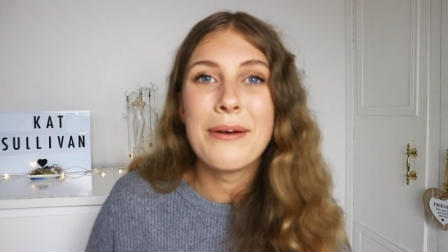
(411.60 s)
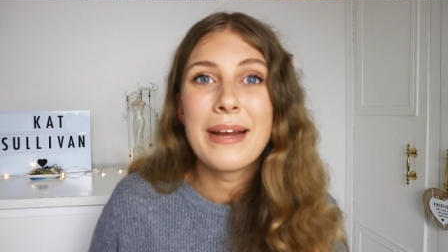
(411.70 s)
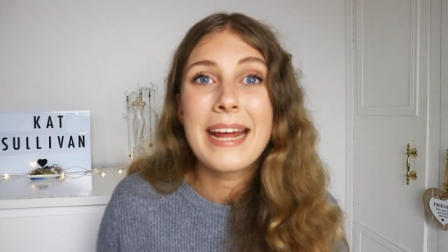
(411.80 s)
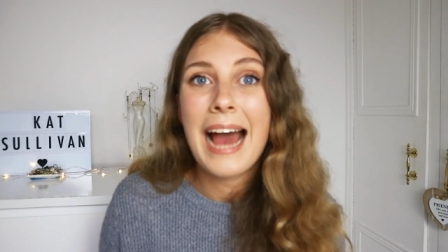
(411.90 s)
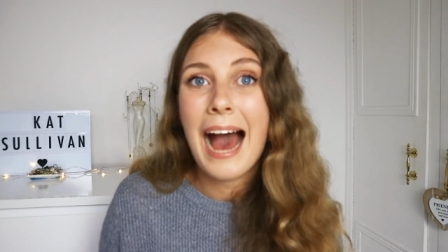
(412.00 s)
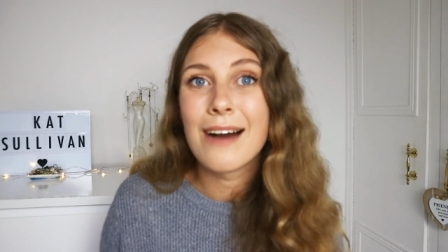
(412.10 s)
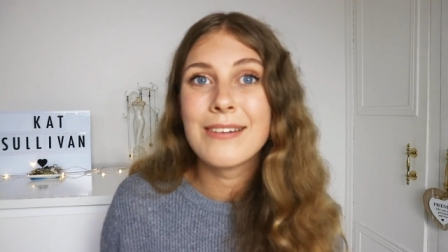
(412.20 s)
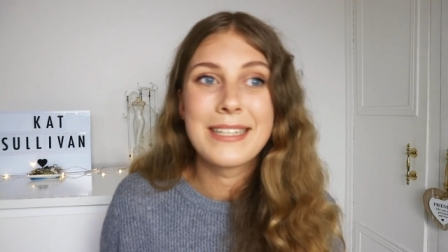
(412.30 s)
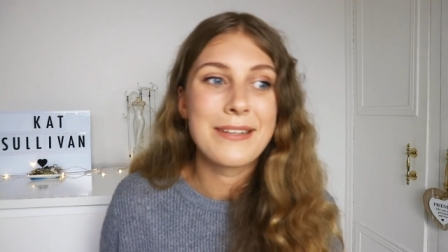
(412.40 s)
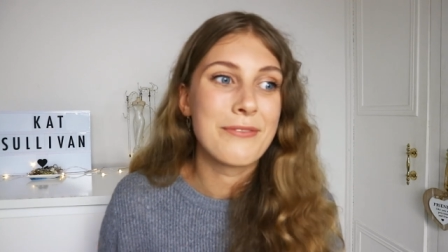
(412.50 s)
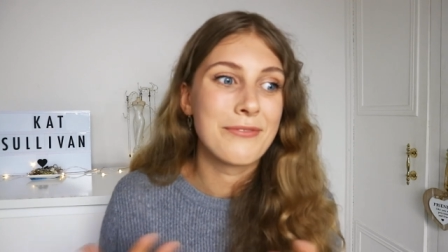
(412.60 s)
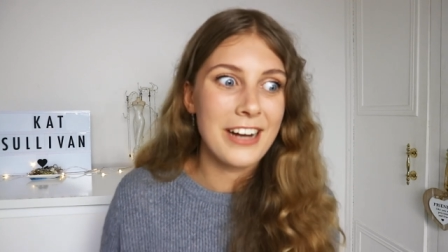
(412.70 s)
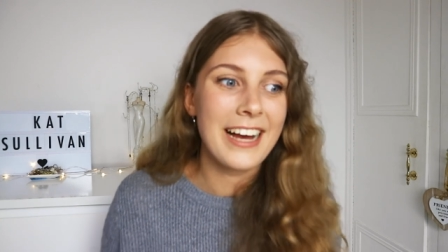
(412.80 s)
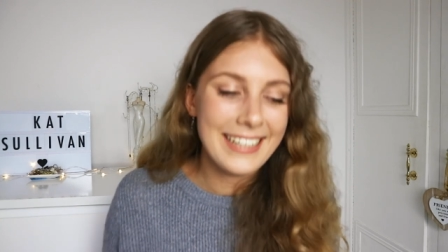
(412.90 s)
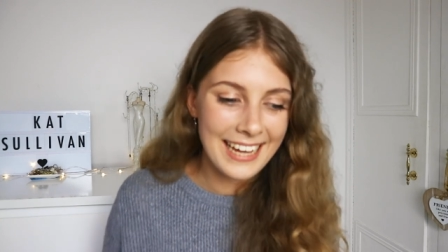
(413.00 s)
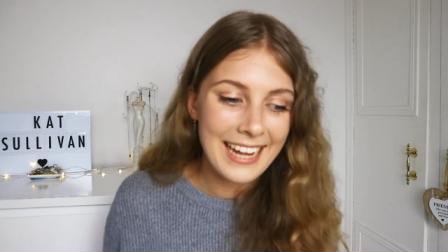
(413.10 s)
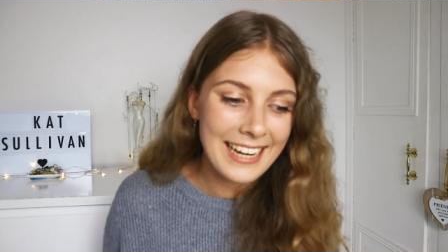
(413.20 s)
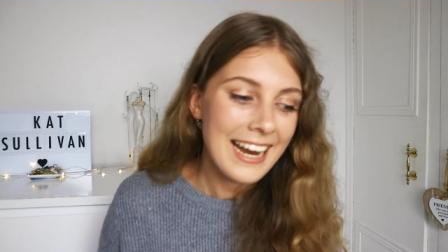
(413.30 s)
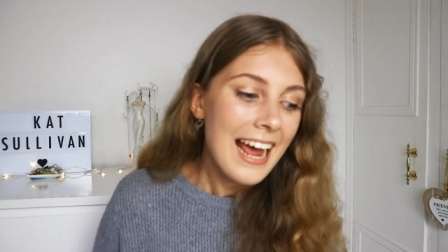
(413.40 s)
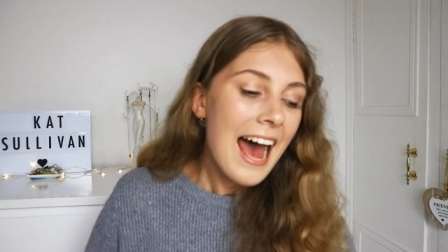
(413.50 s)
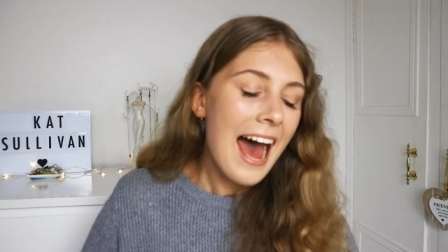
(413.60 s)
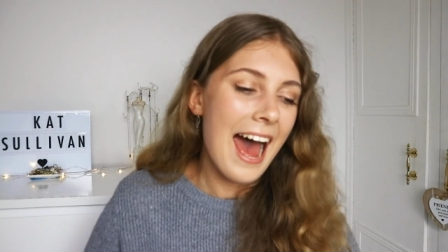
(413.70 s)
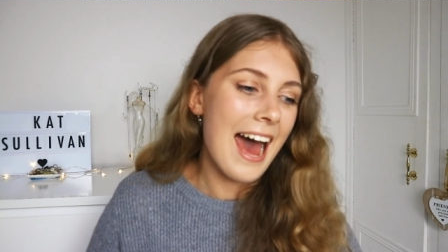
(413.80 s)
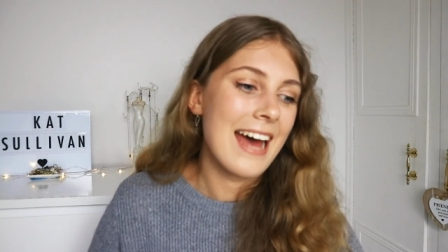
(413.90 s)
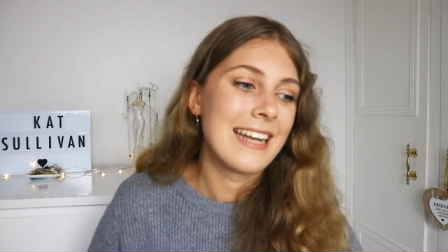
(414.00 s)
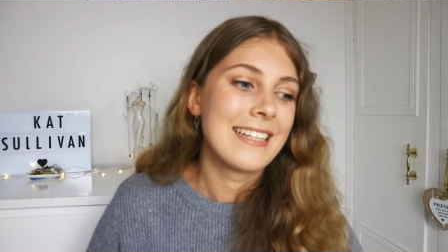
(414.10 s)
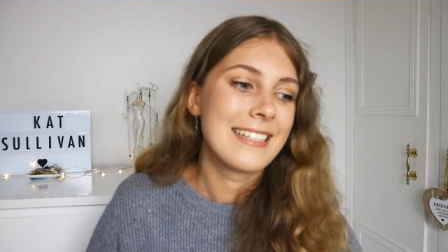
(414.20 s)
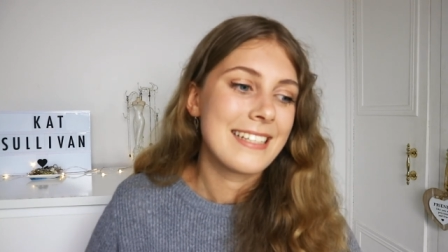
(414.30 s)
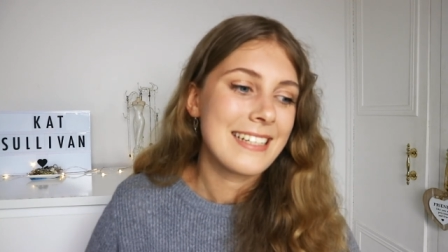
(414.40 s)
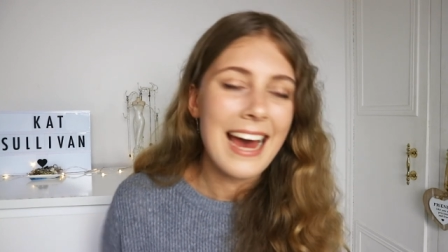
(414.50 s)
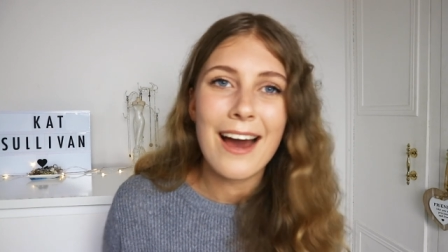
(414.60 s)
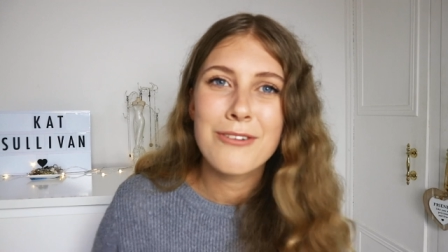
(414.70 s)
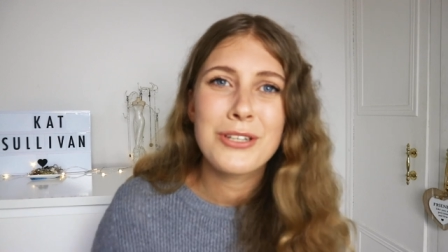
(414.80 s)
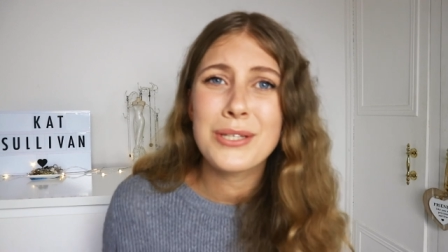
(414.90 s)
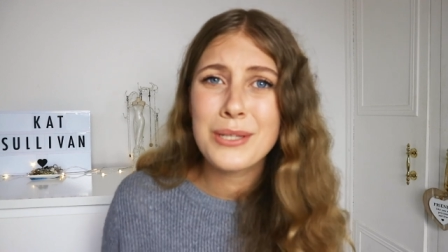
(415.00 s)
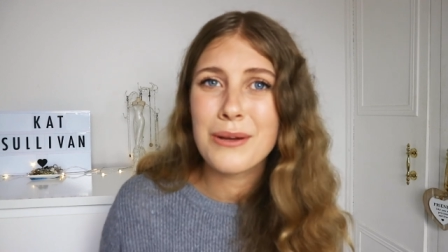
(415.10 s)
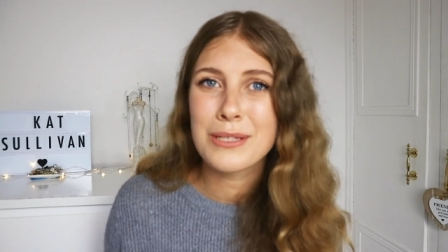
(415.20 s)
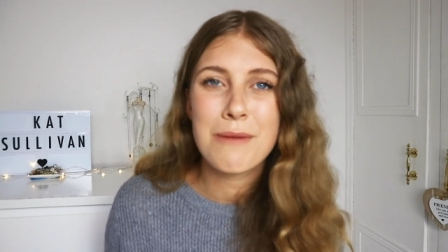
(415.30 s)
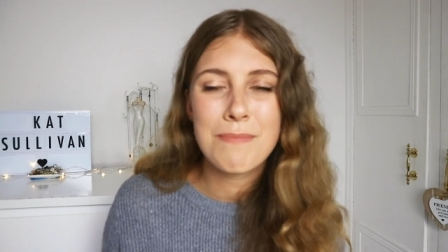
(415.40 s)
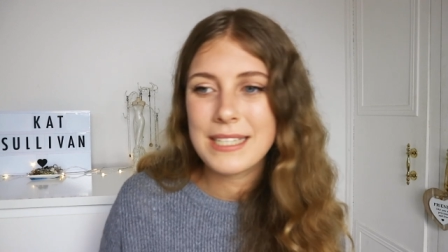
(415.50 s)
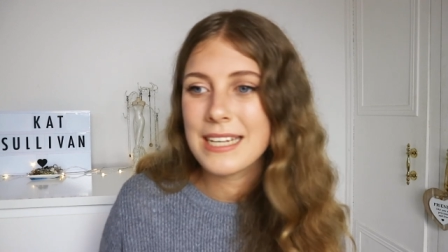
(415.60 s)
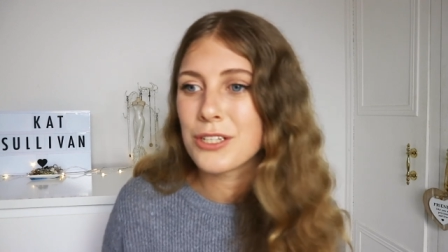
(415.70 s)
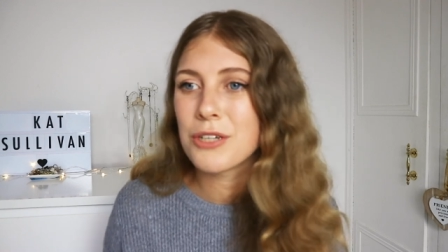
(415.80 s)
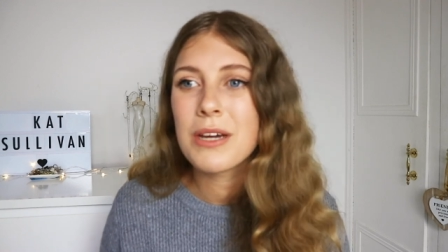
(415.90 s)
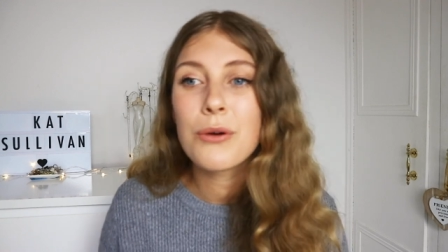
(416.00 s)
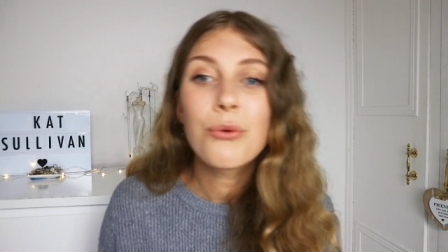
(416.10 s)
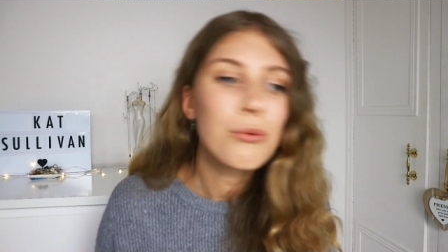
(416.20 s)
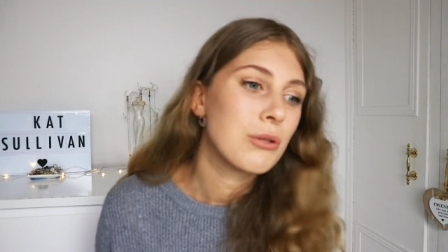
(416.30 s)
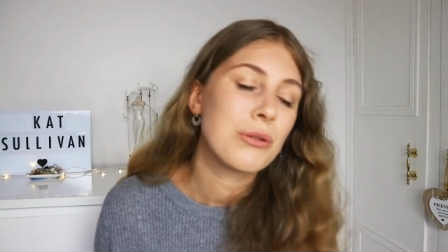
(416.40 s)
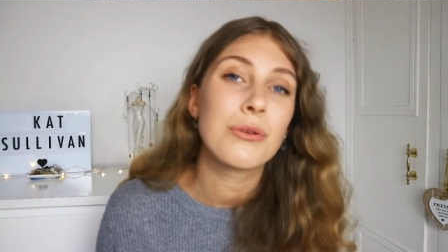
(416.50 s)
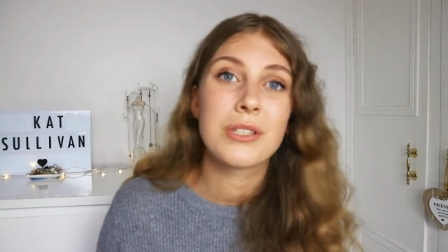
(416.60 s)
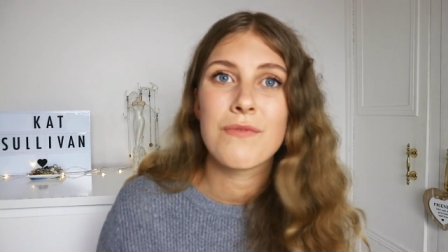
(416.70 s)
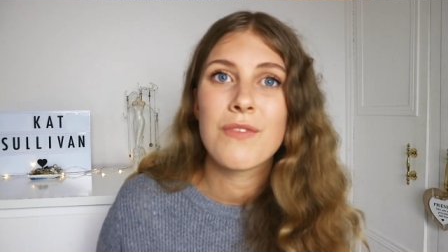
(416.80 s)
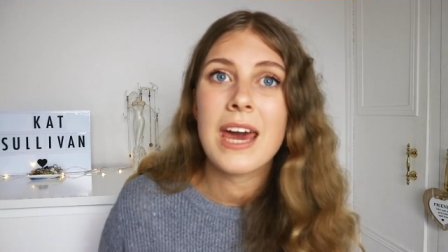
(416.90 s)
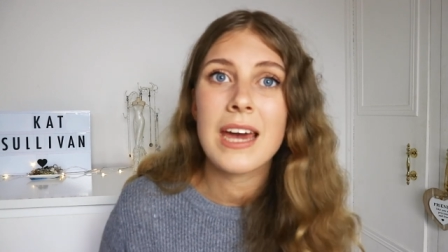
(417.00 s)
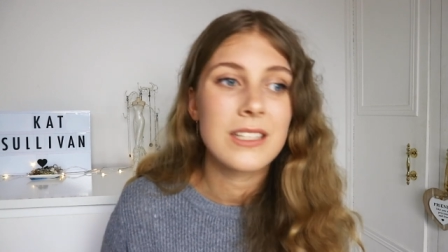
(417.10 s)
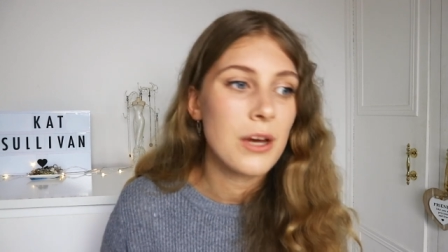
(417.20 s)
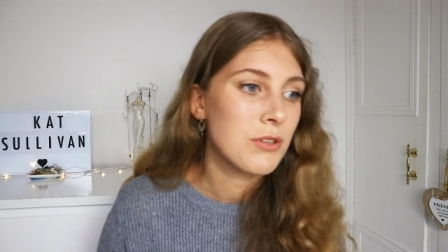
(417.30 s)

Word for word: many hours of work in and yeah, I was just so, so busy doing all sorts of things.